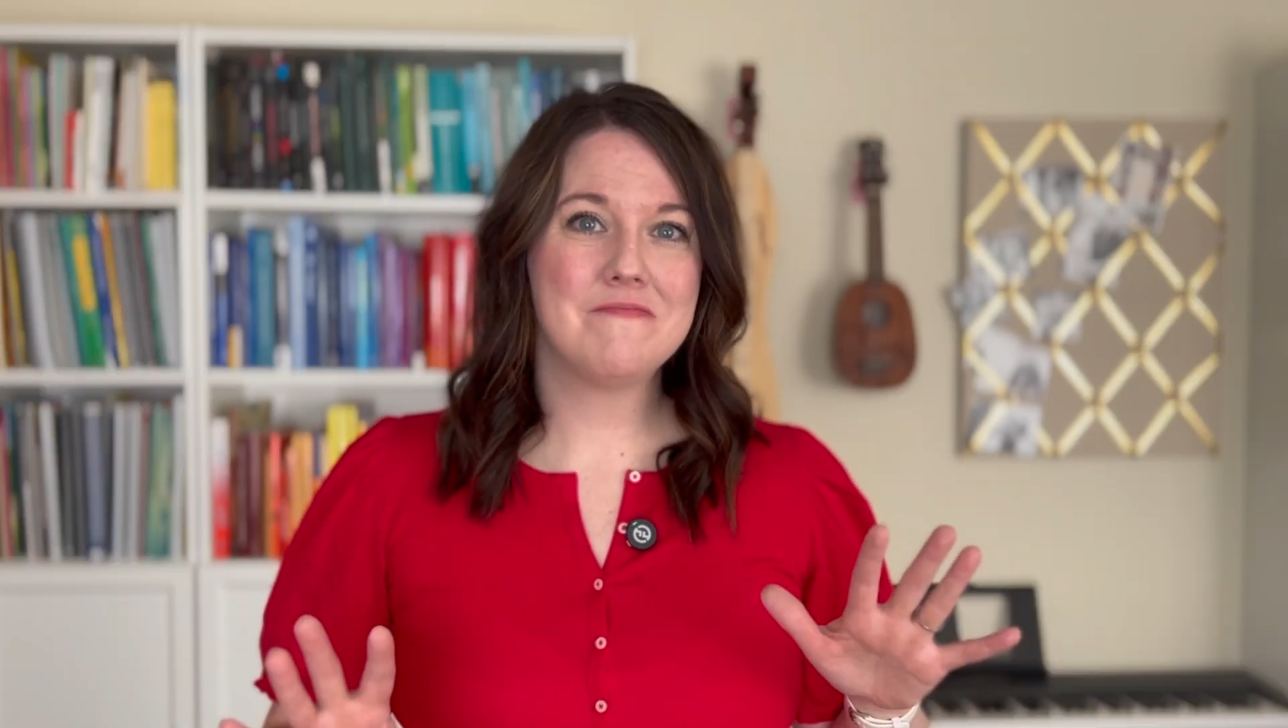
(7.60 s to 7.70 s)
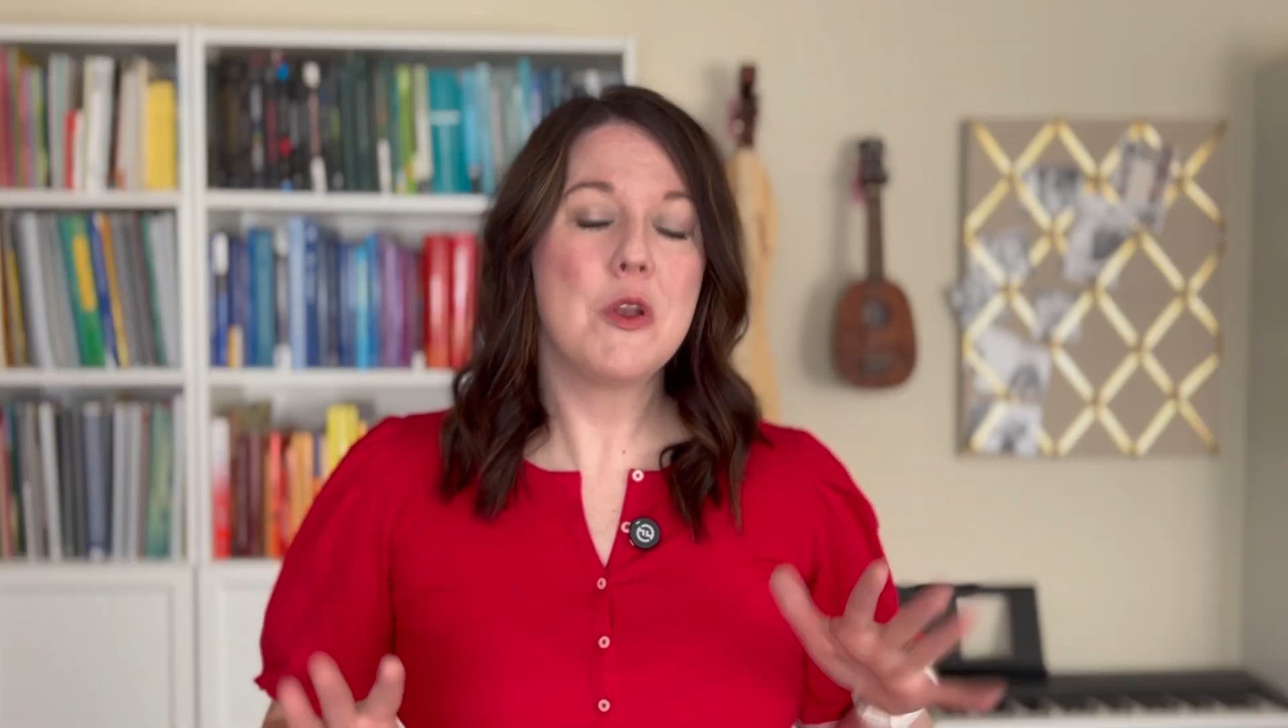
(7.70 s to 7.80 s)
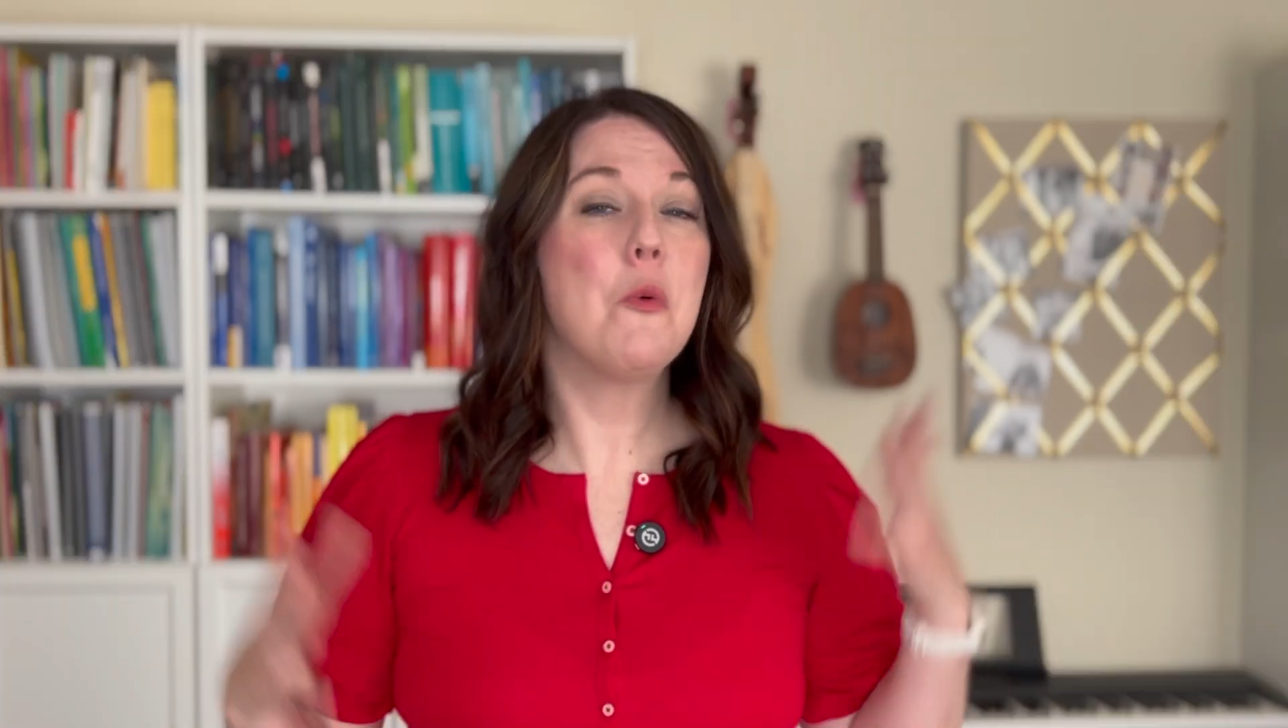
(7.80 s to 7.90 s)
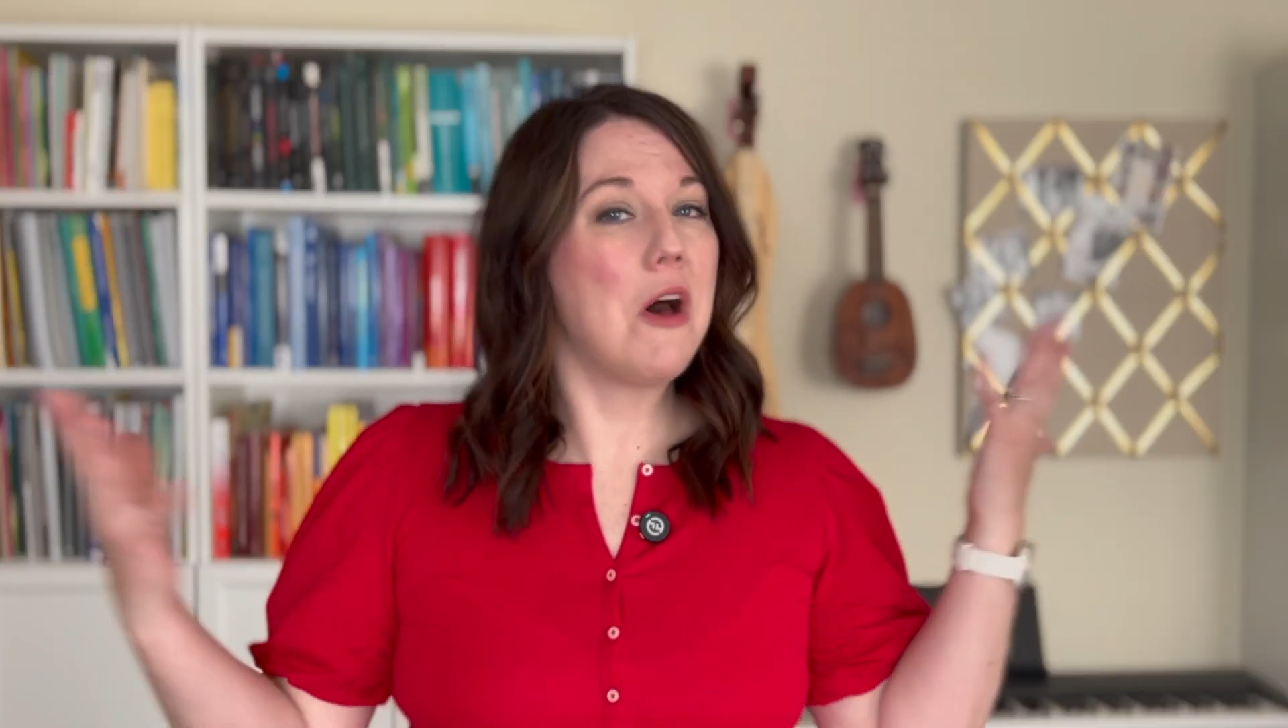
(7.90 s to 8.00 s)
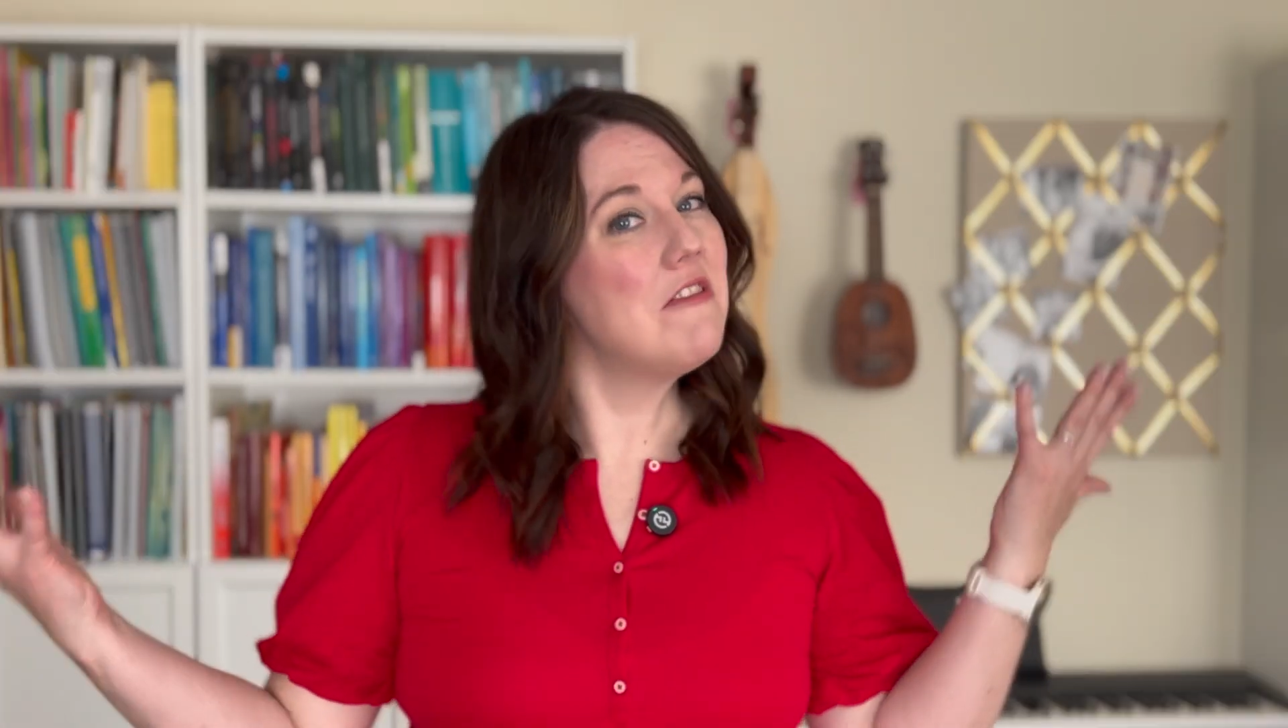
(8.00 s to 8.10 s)

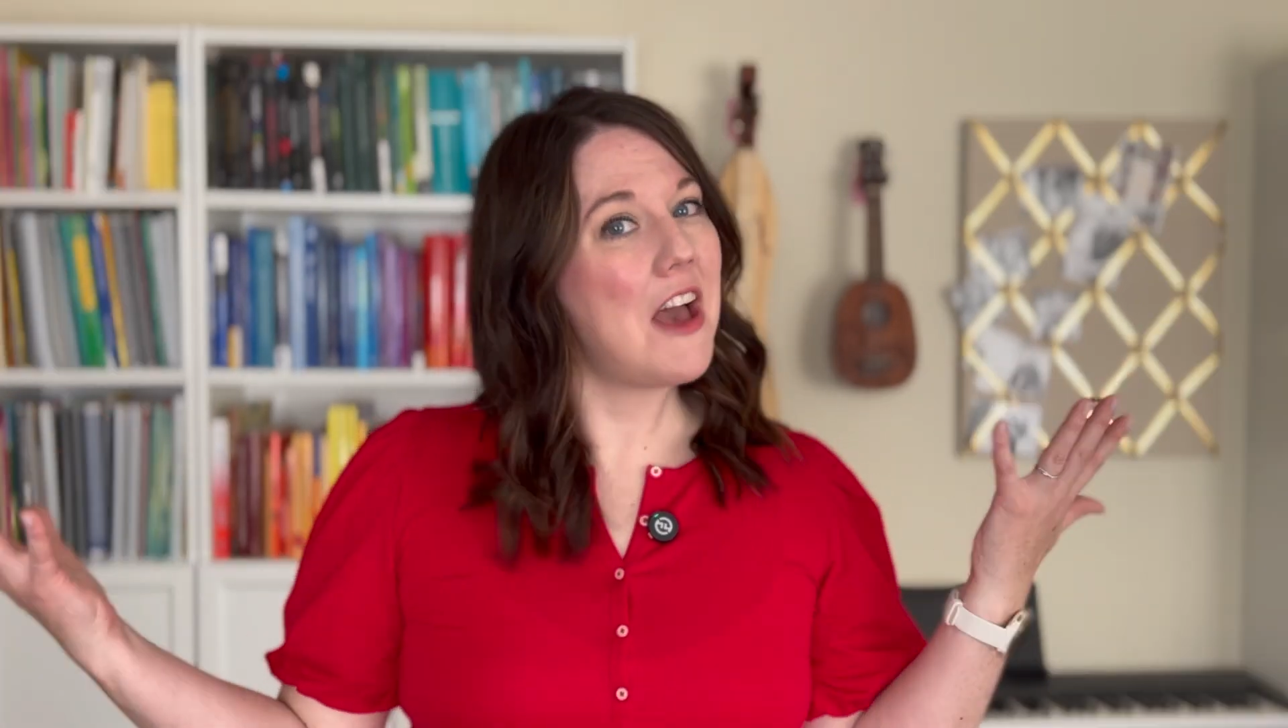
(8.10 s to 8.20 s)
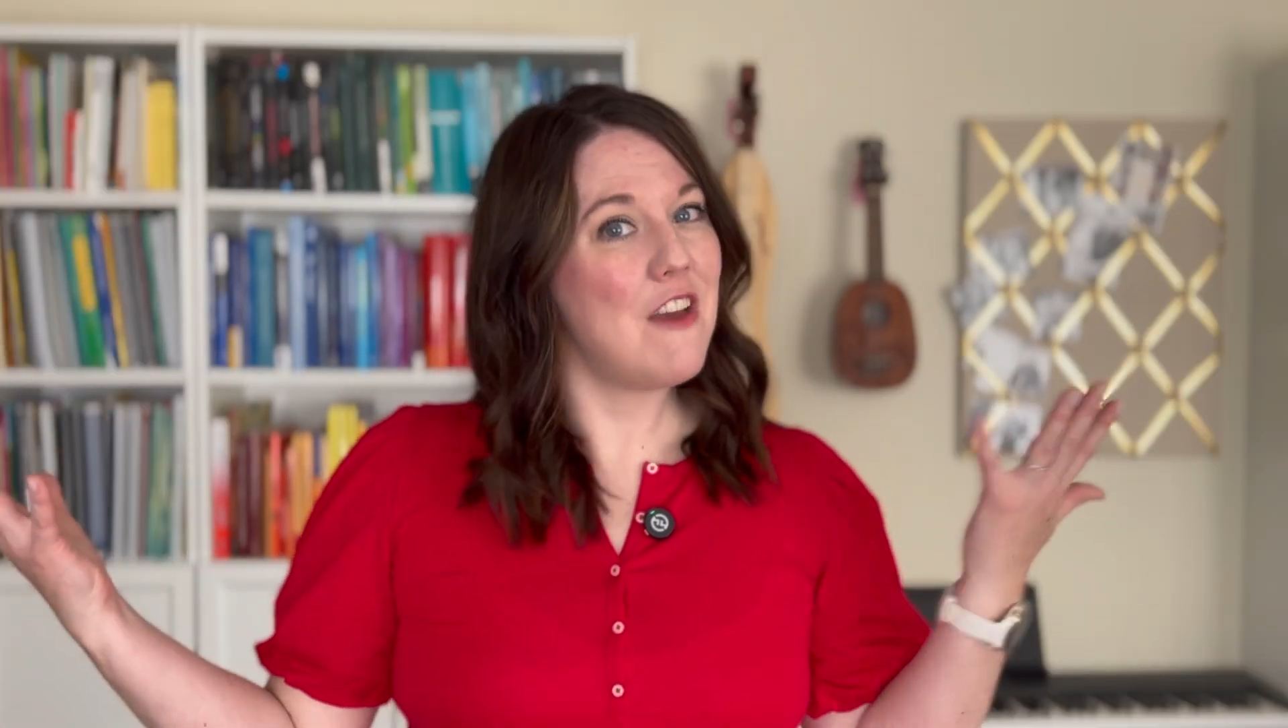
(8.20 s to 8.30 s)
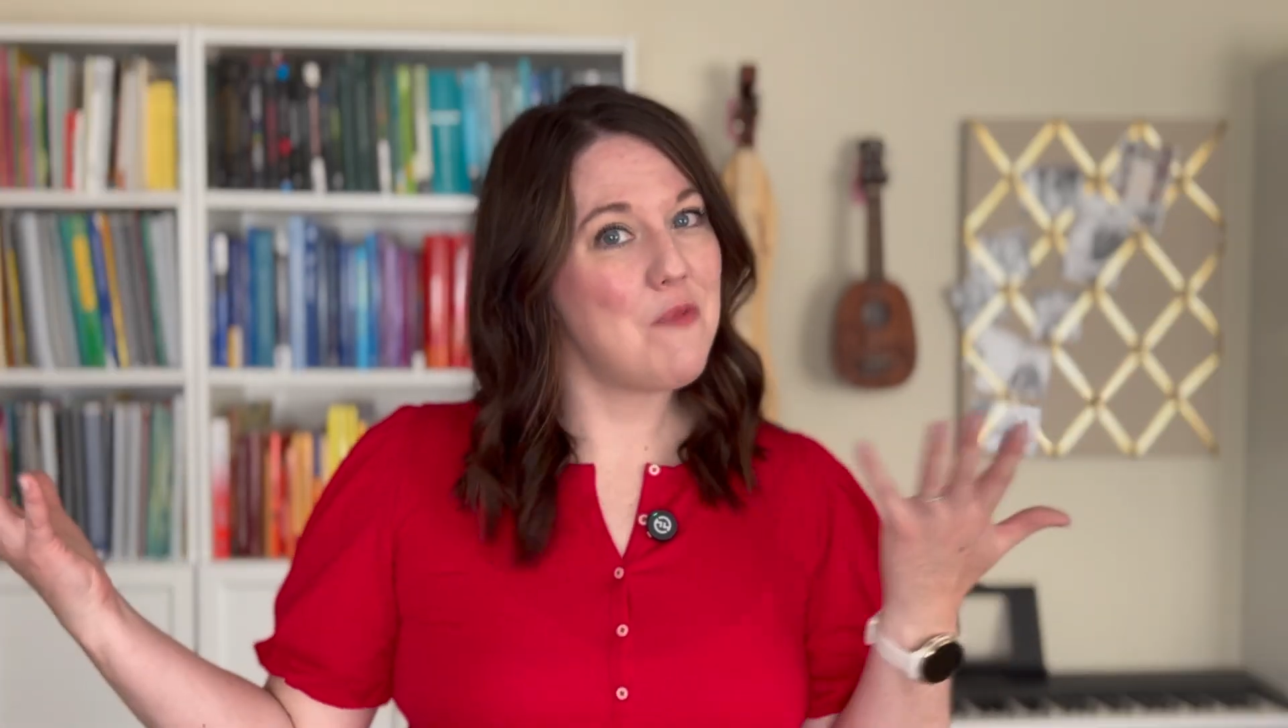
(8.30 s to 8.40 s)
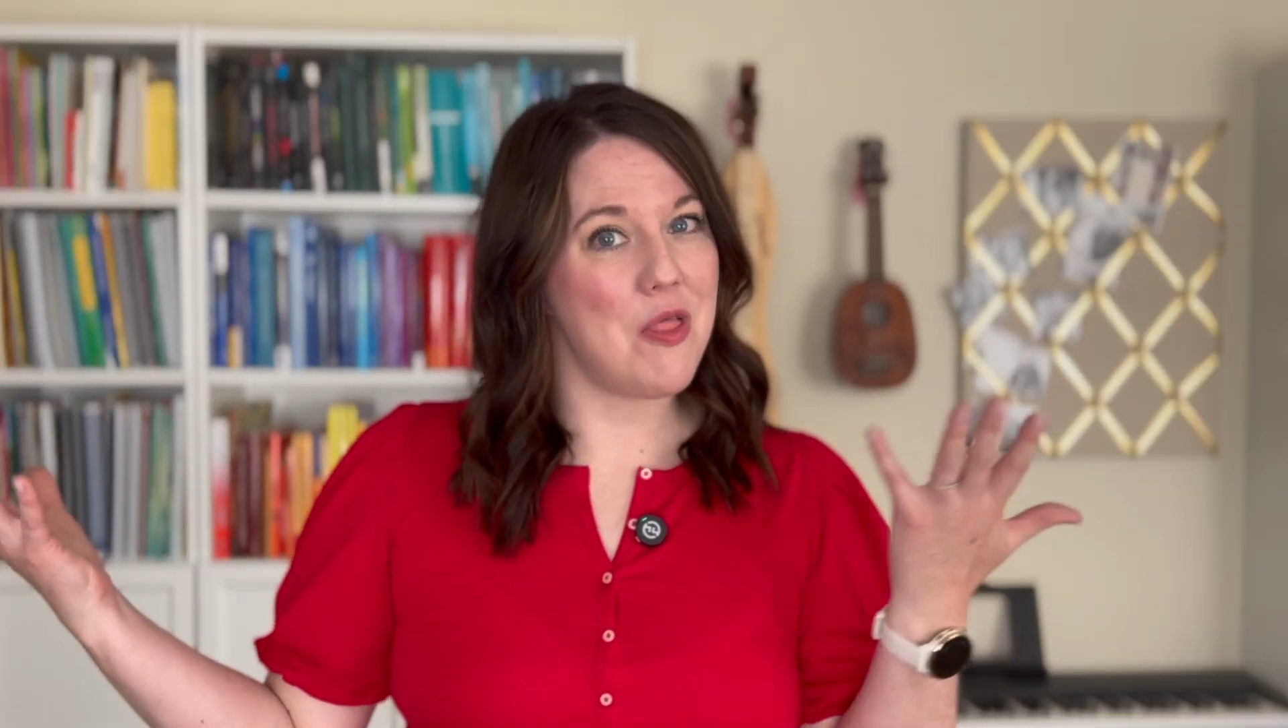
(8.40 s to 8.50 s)
Well, I've